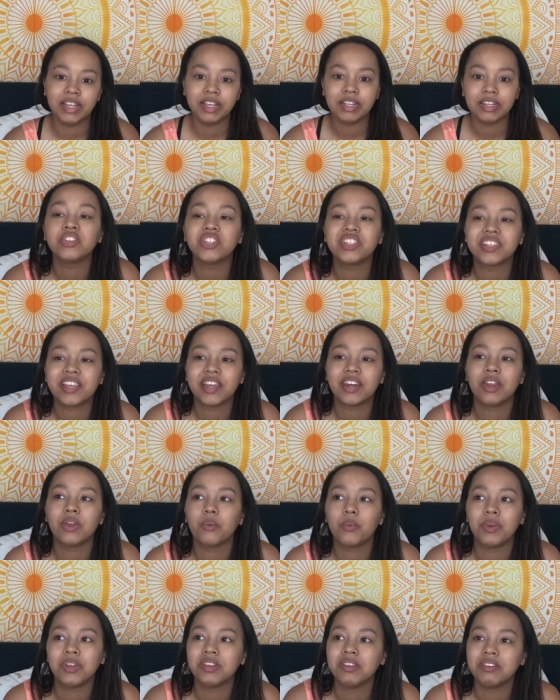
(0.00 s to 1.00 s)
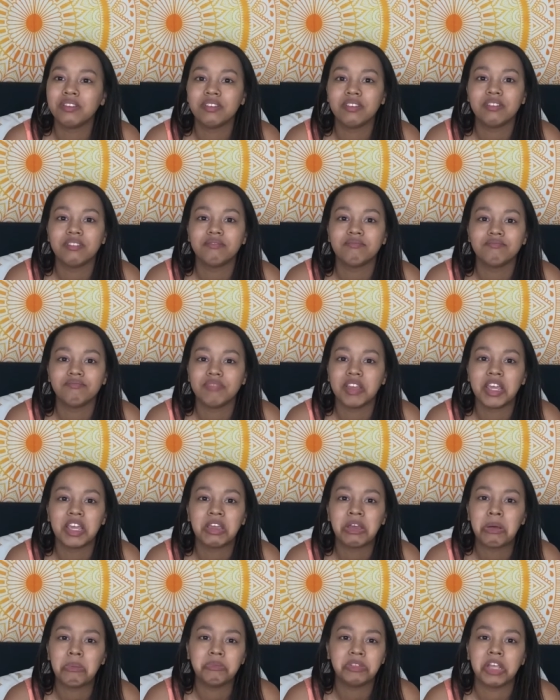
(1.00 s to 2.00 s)
it. I'll just get it when
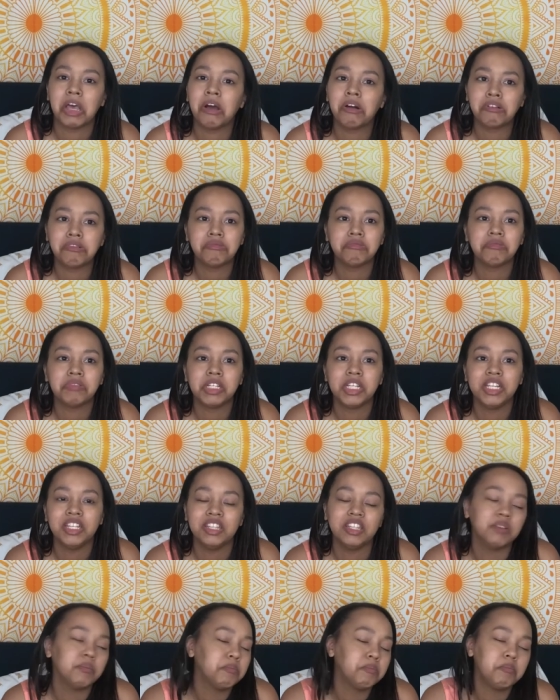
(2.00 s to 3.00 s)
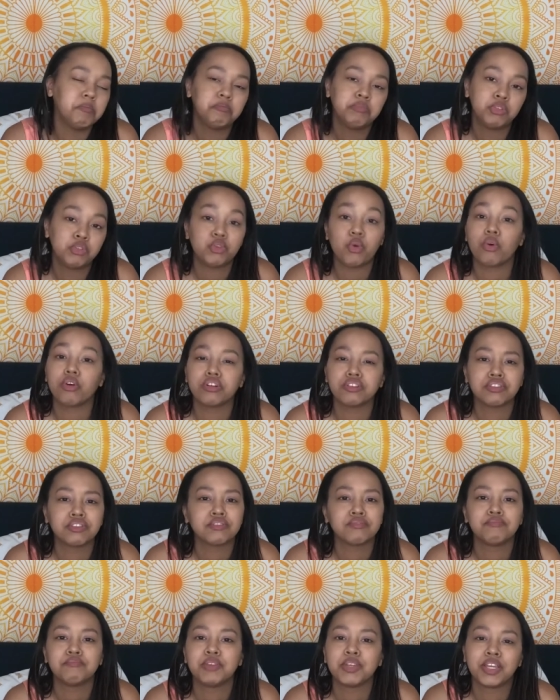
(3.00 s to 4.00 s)
it comes out in the
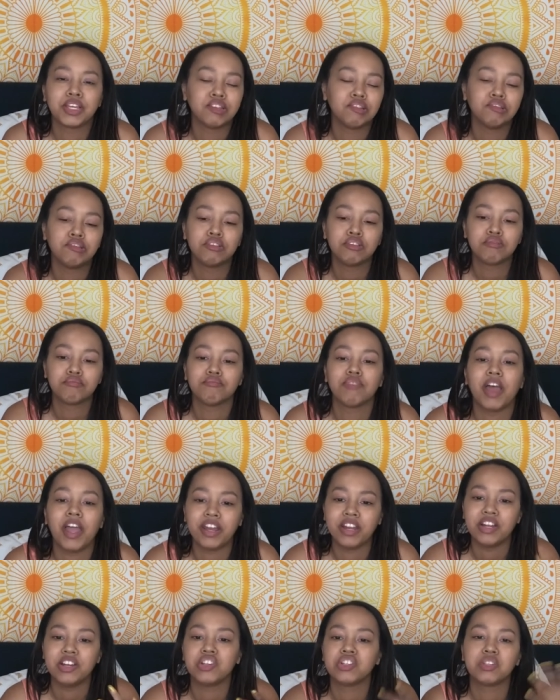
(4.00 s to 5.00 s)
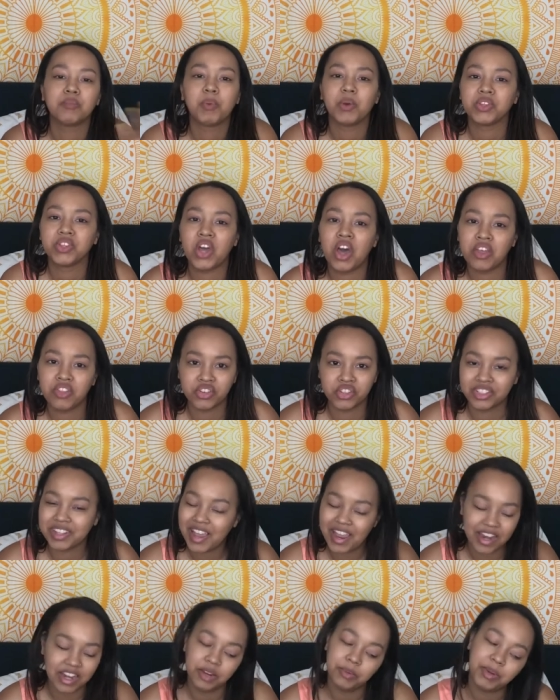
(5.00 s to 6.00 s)
stores because I need to support the
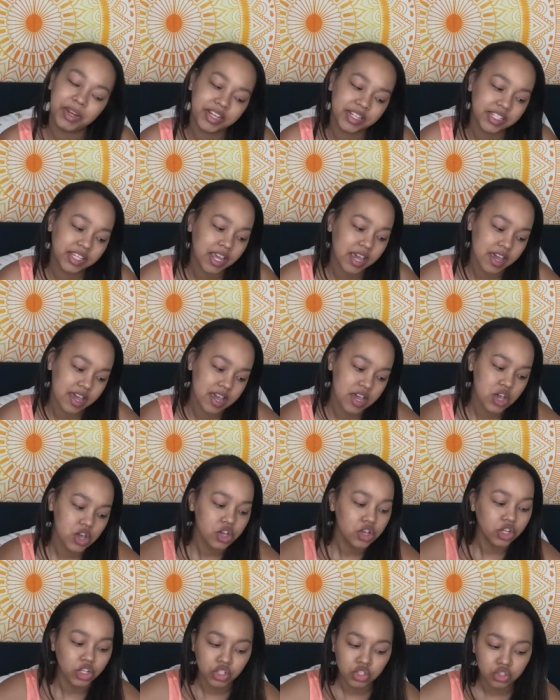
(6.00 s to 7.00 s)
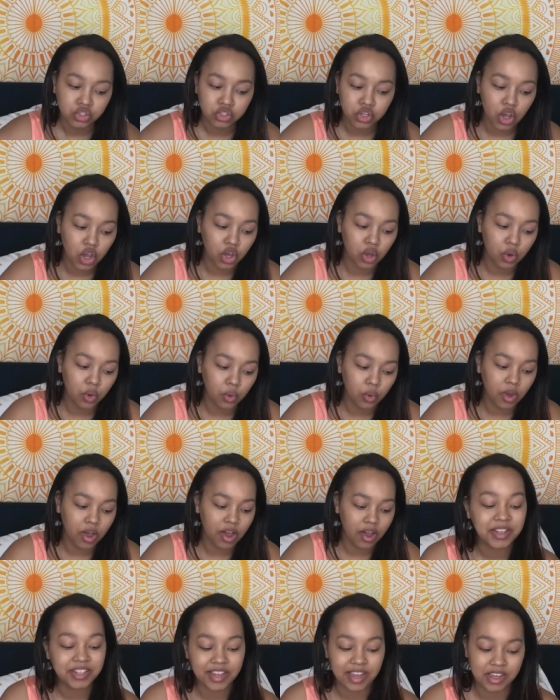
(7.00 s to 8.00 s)
authors anyways. So
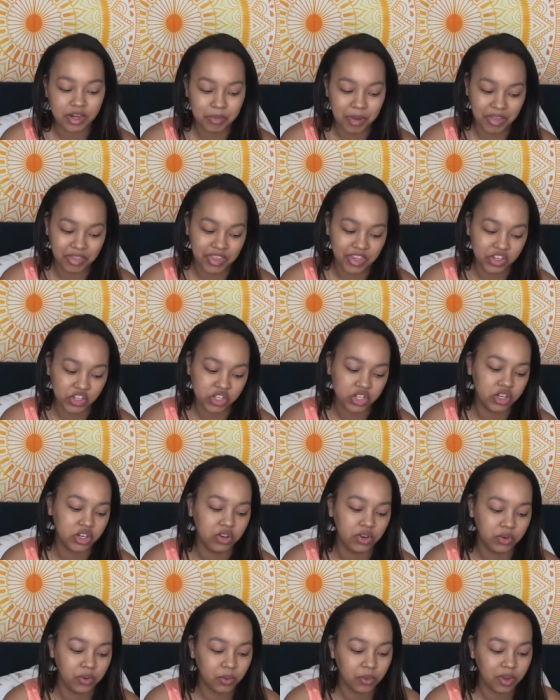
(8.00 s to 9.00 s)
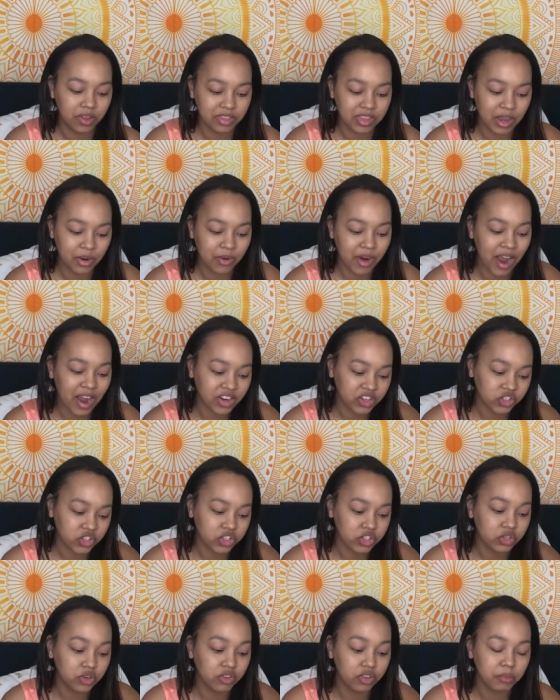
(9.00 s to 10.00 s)
I'm excited about these two. They were
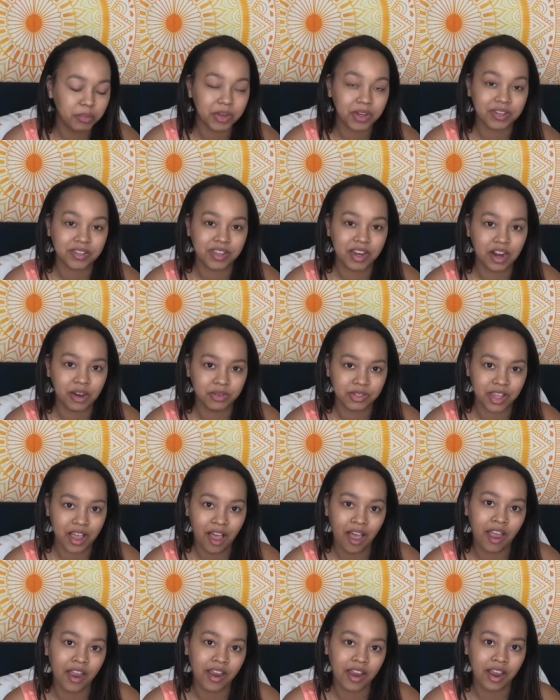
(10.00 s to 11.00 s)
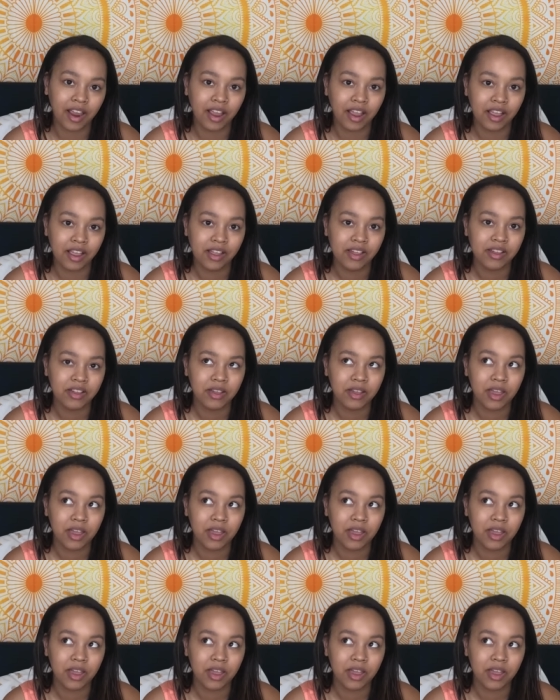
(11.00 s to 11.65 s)
actually two of the books that I was eyeing